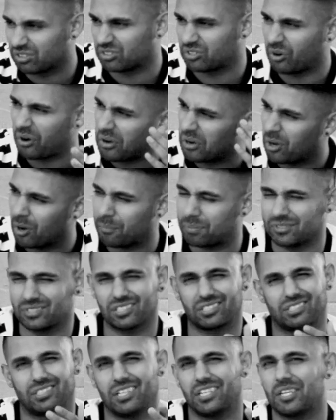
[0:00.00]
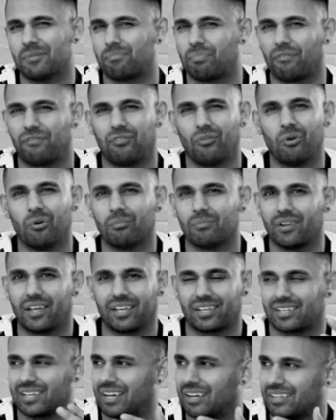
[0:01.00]
Growing up and just seeing him perform
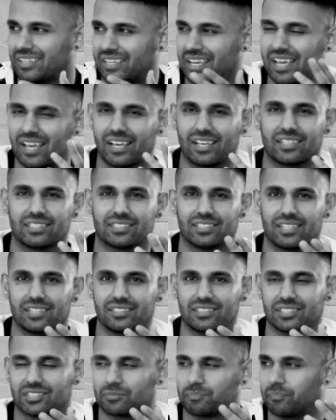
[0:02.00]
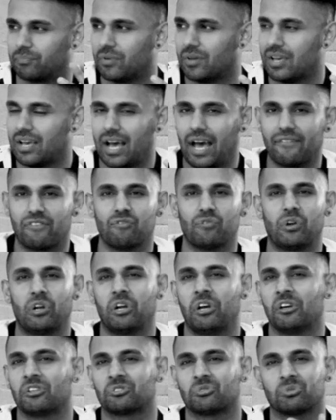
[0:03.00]
like at gigs and just having
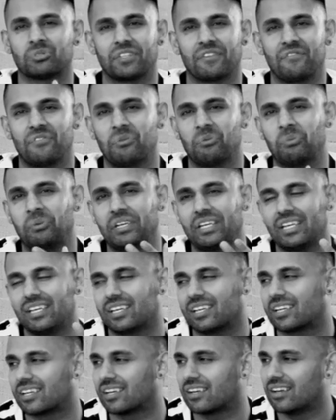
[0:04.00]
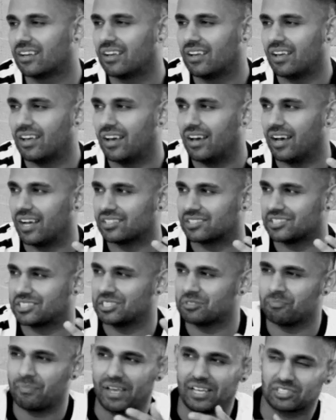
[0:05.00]
rehearsals every week and just
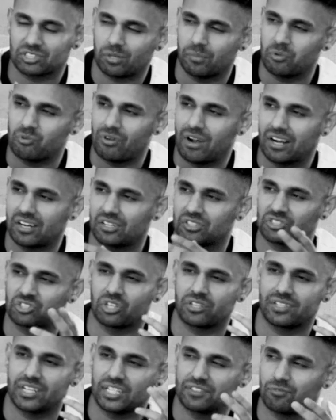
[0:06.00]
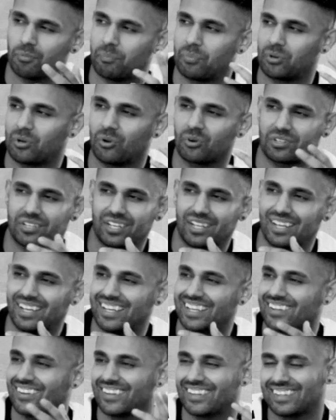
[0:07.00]
his mates coming around on Sundays for
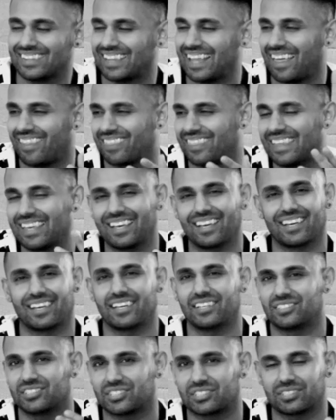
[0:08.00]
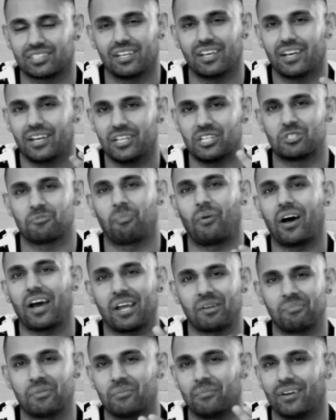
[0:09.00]
parathe, you know, that thing, it just
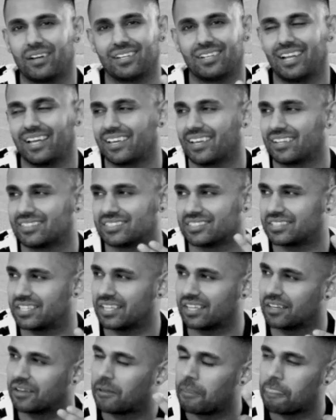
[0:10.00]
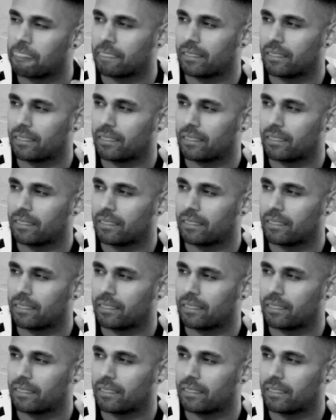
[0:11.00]
inspired me, man. Like, I just think